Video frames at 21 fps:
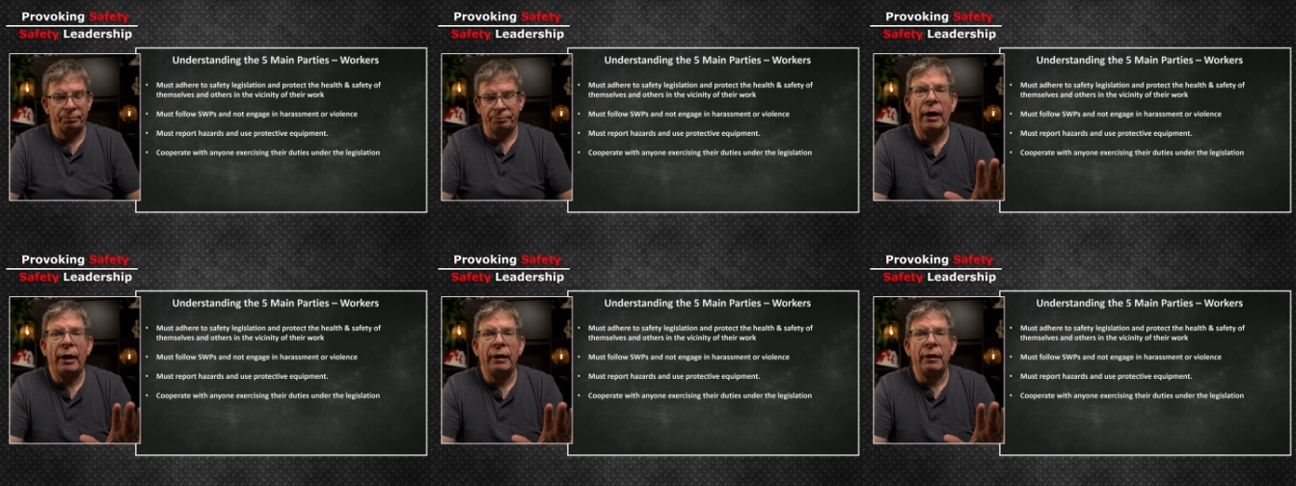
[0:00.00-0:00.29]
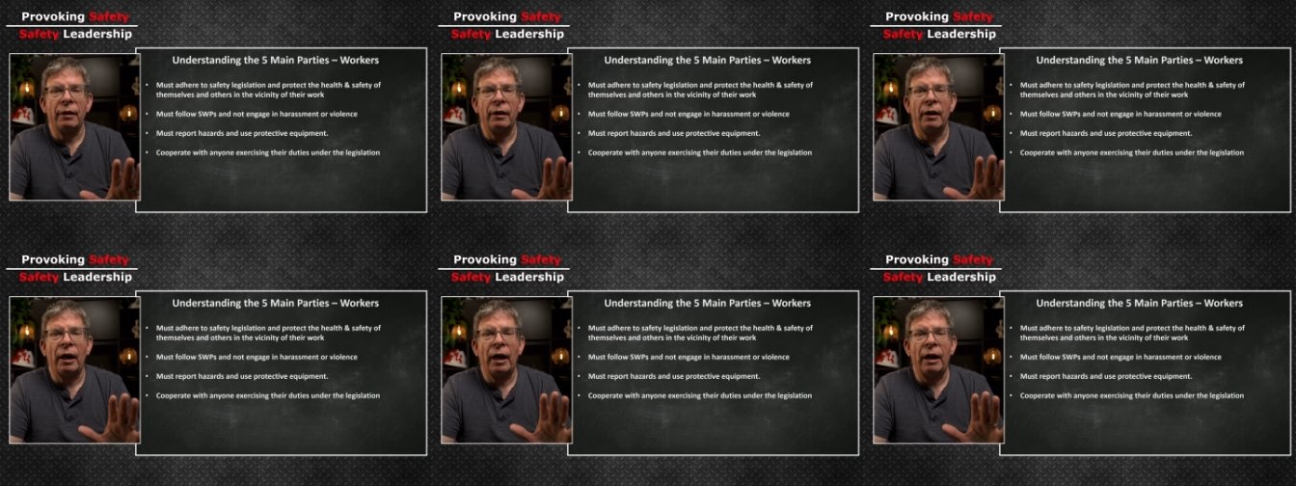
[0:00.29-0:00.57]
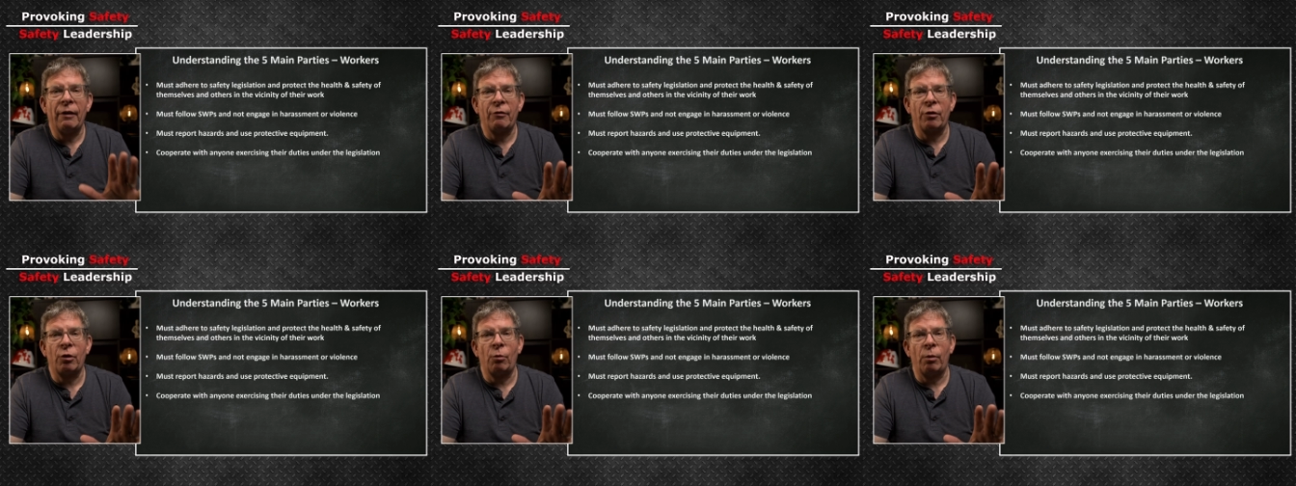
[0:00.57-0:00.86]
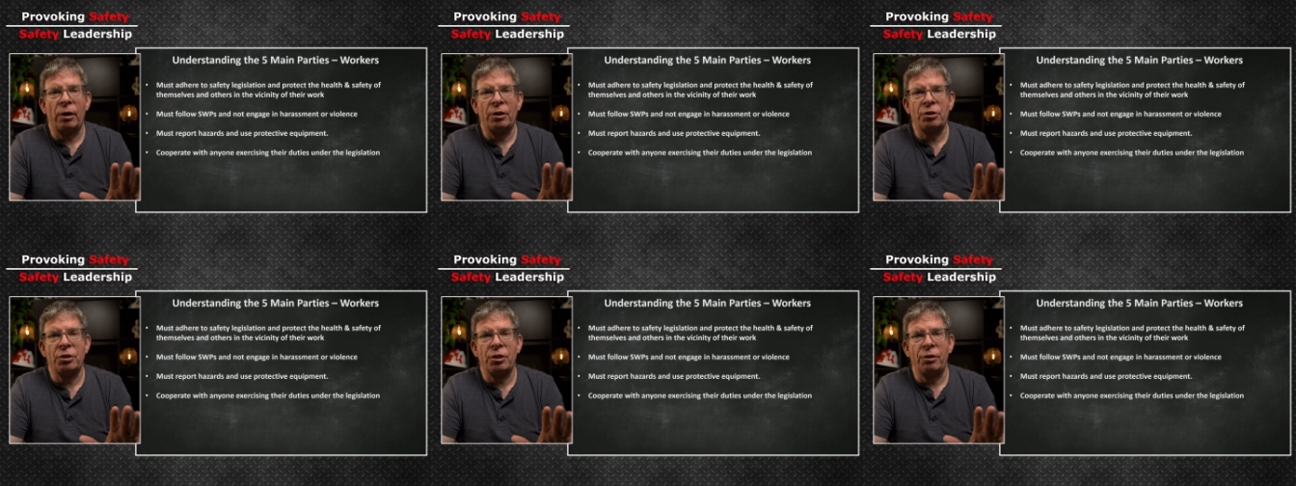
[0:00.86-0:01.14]
But I have a
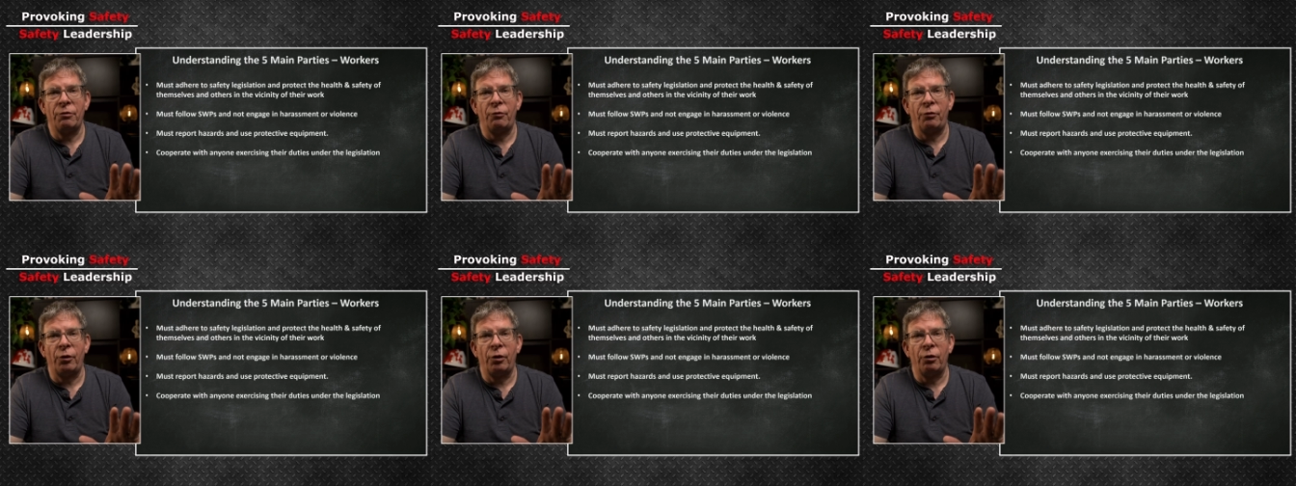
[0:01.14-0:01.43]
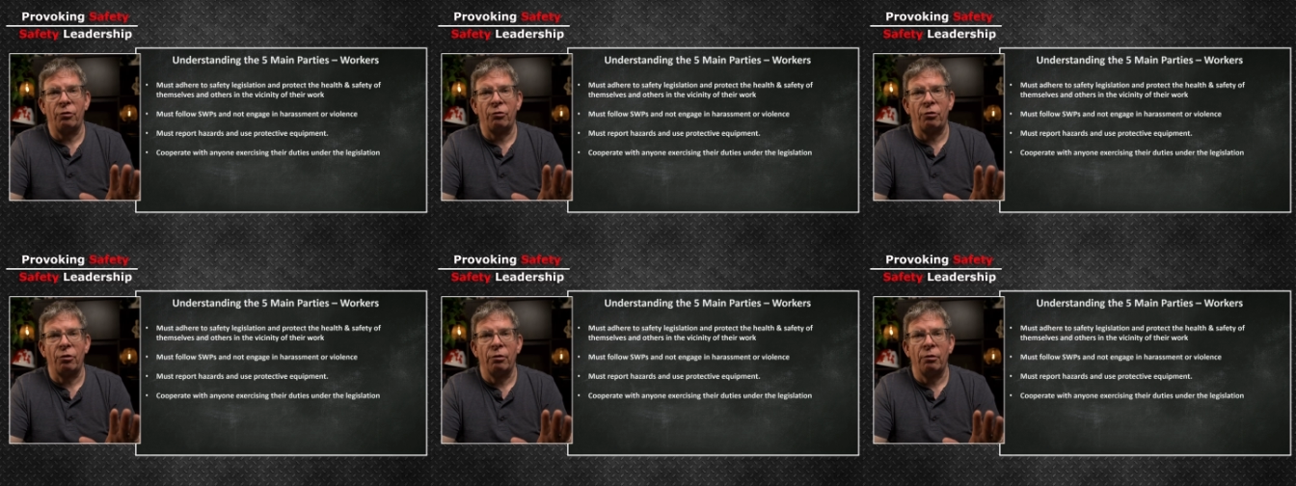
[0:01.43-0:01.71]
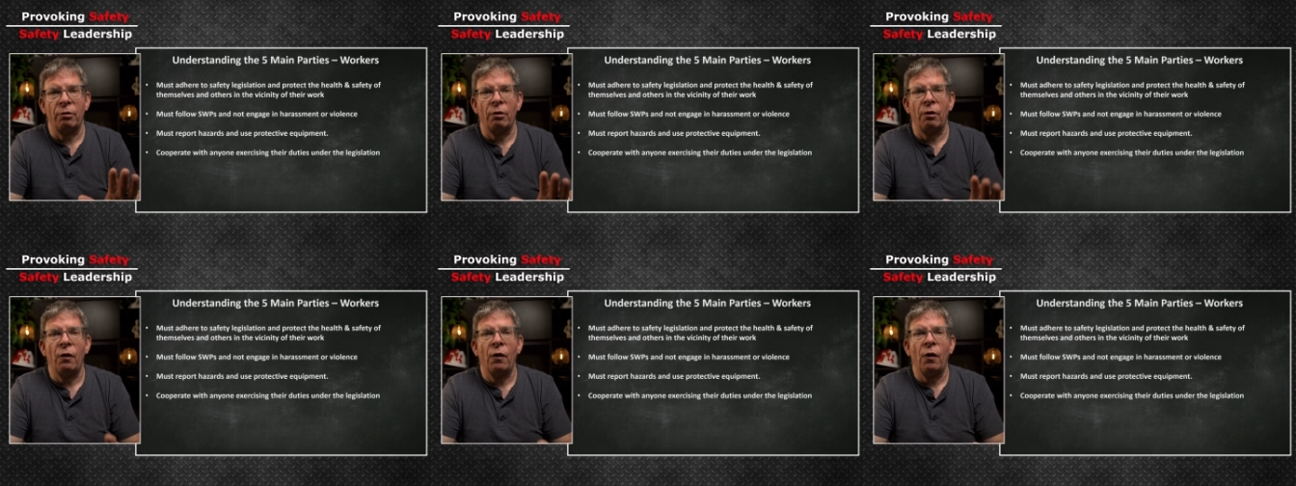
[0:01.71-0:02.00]
question first.